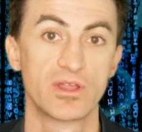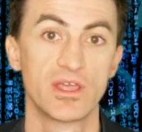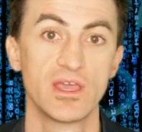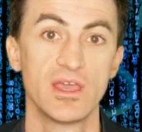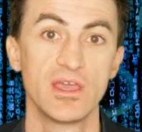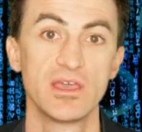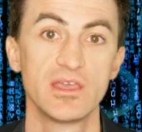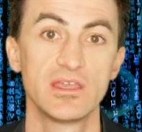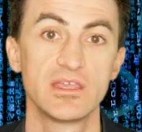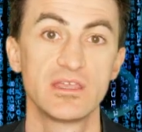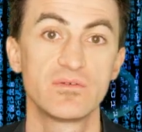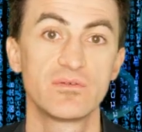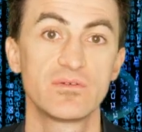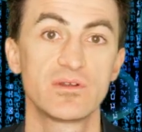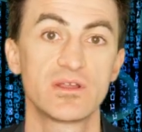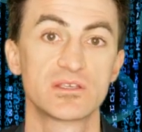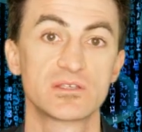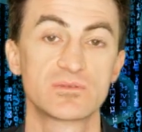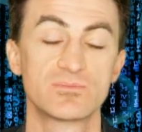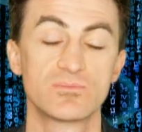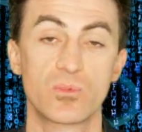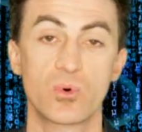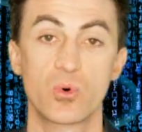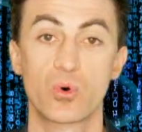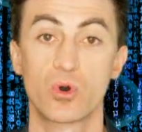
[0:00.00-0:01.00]
even as
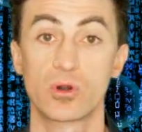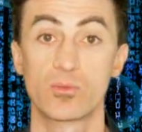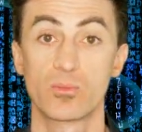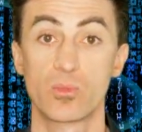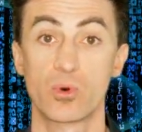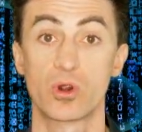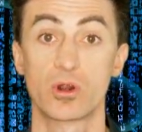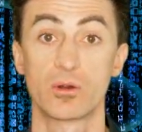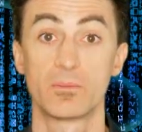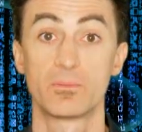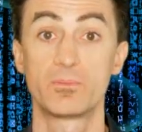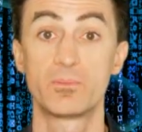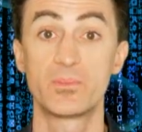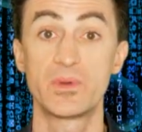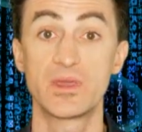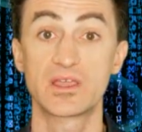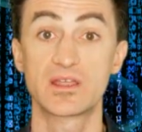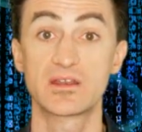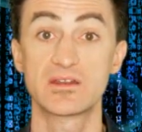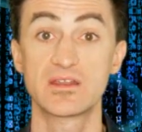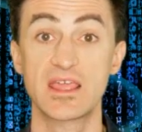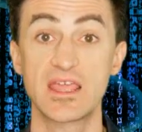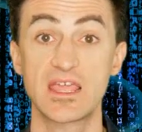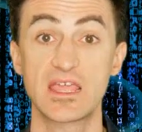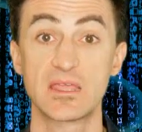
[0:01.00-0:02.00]
more and more big
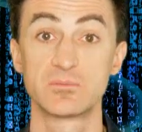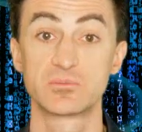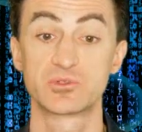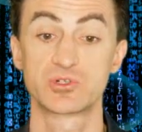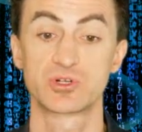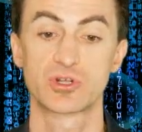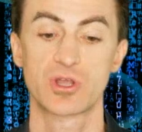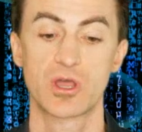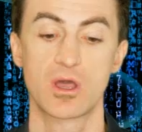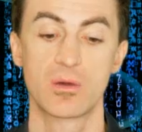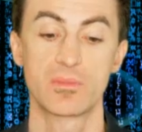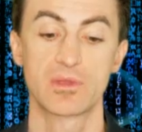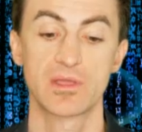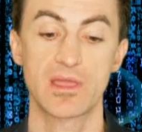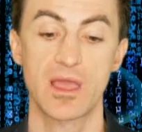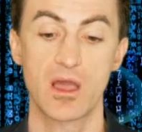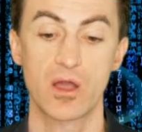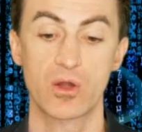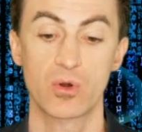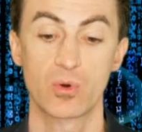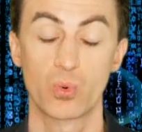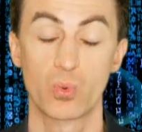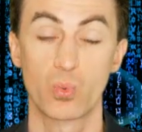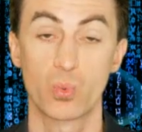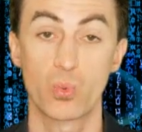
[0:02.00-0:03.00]
names are coming
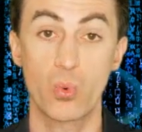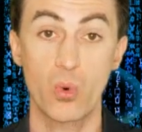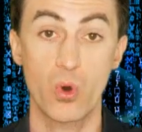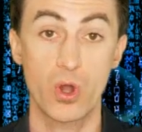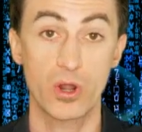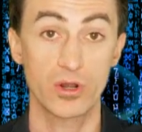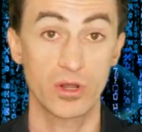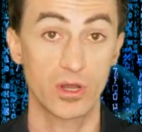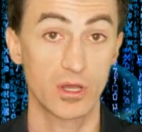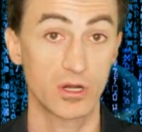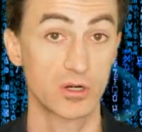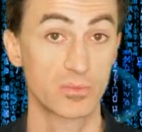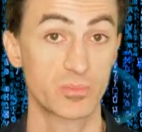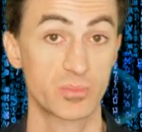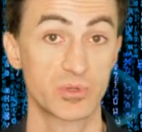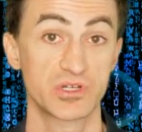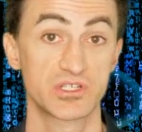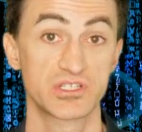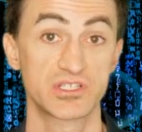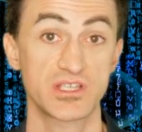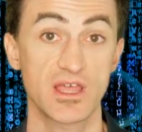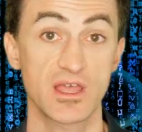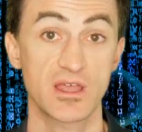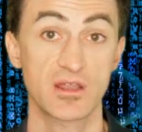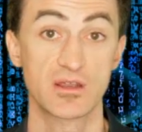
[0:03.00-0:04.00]
out
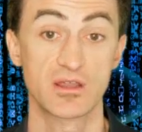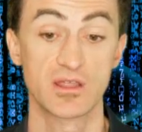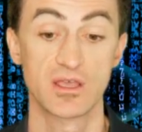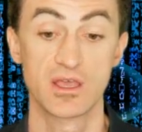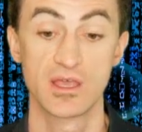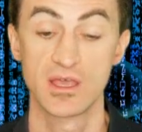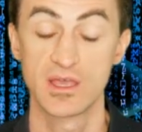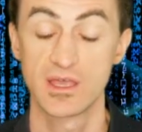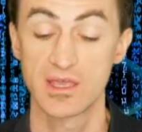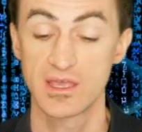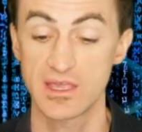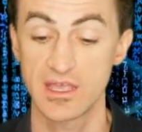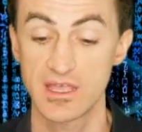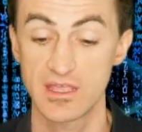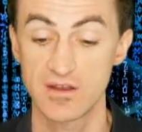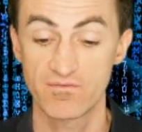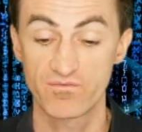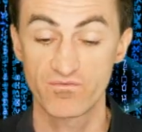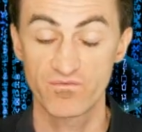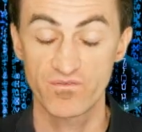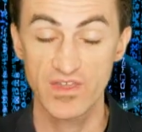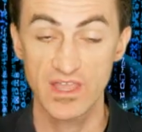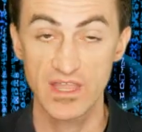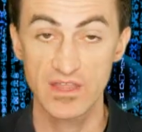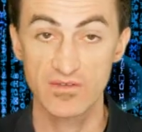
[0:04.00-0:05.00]
100% in
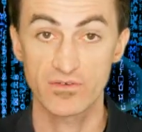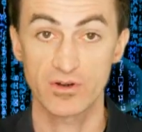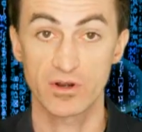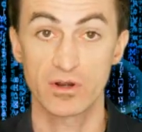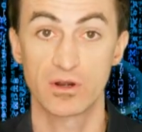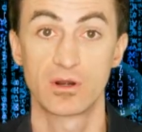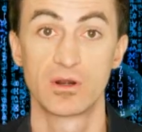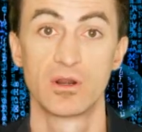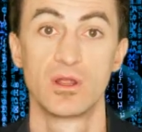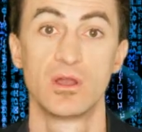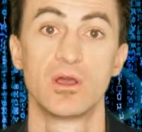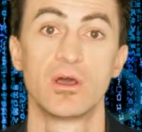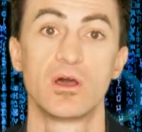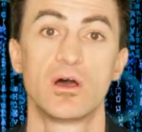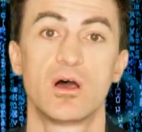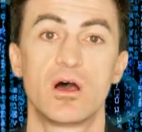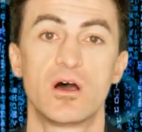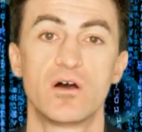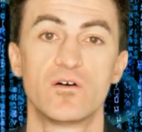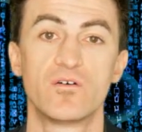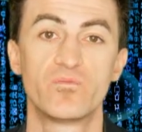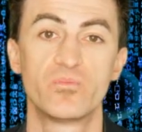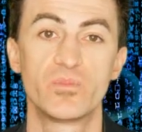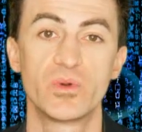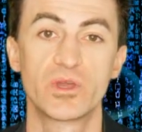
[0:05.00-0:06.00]
favor
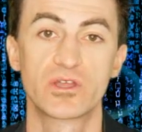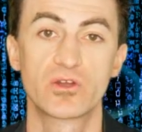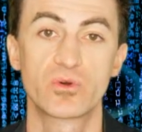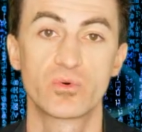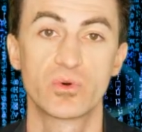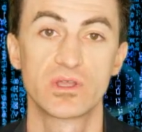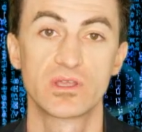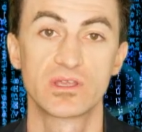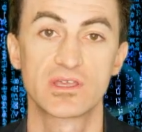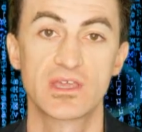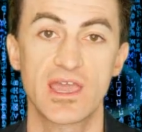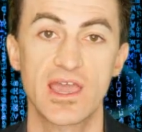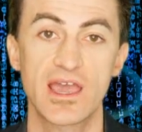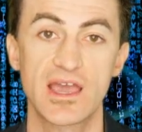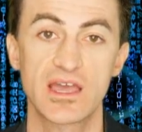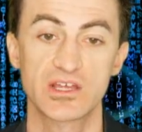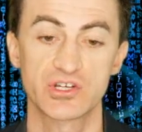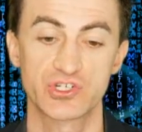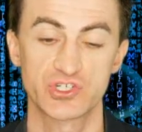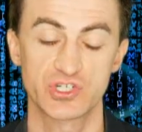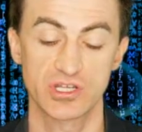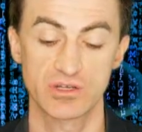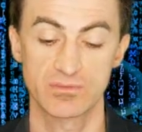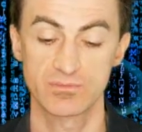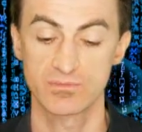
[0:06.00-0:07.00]
of Bitcoin Cash
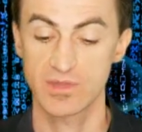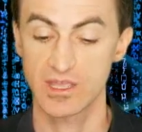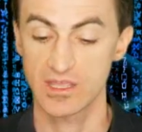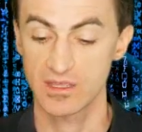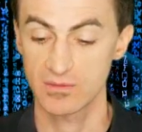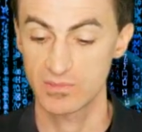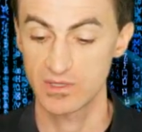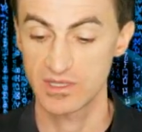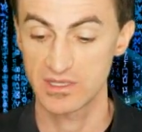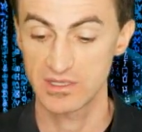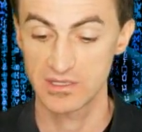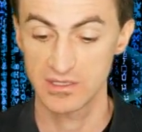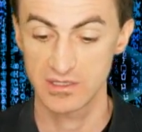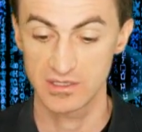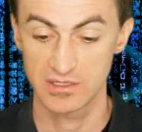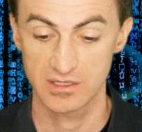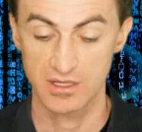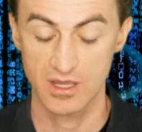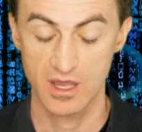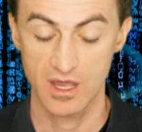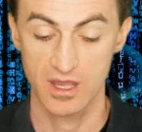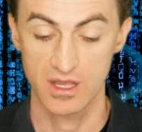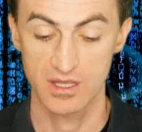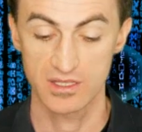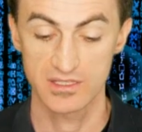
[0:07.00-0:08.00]
and maybe
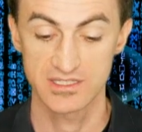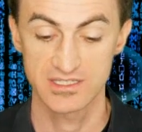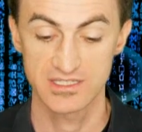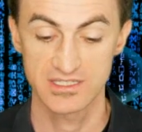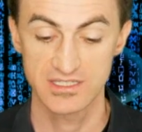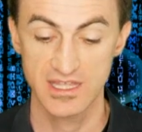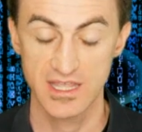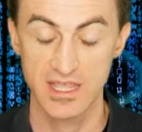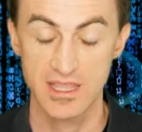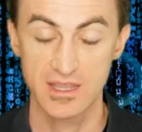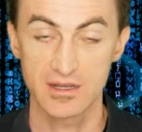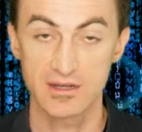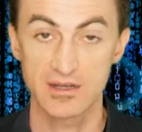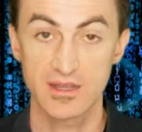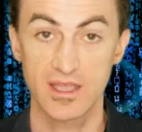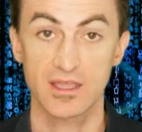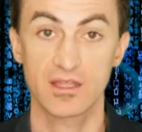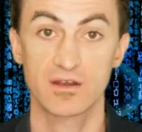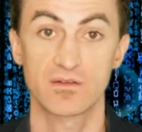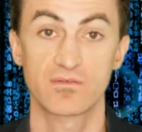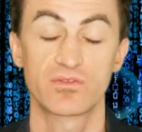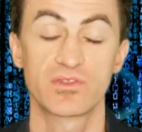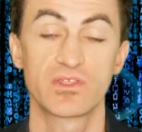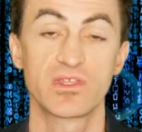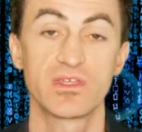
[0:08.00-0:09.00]
saying negative
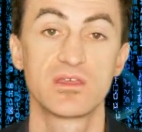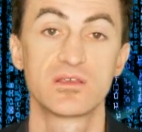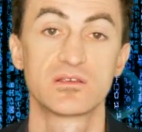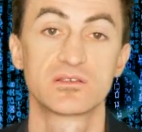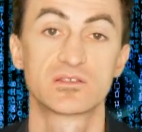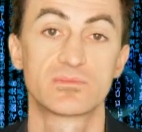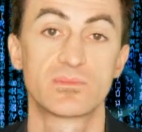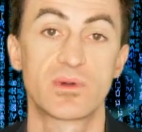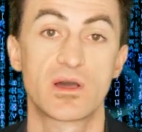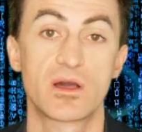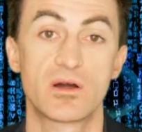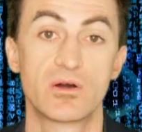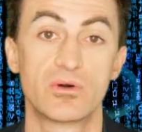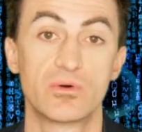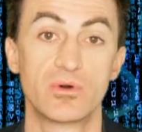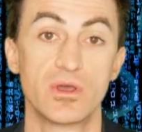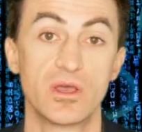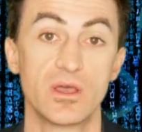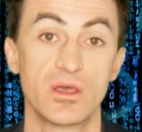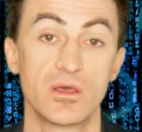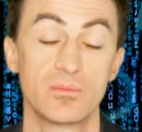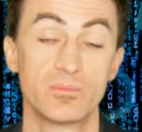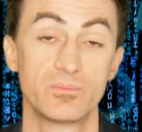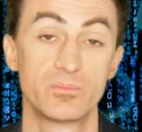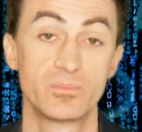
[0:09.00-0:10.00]
things about
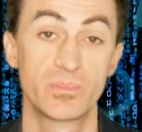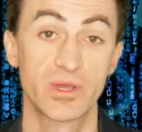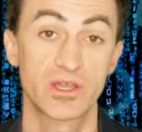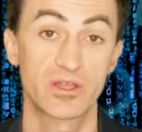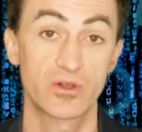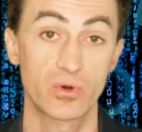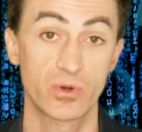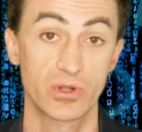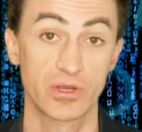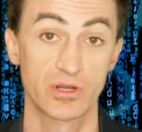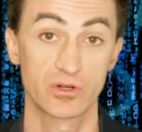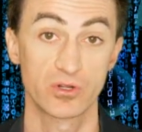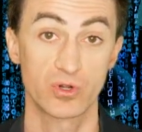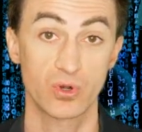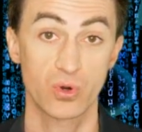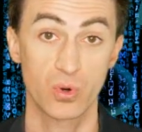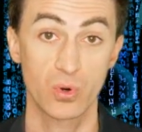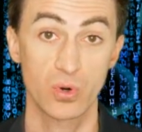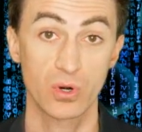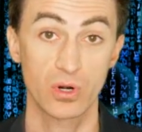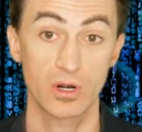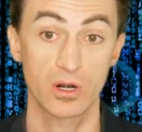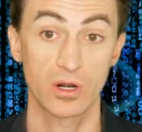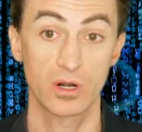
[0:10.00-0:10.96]
Bitcoin Core,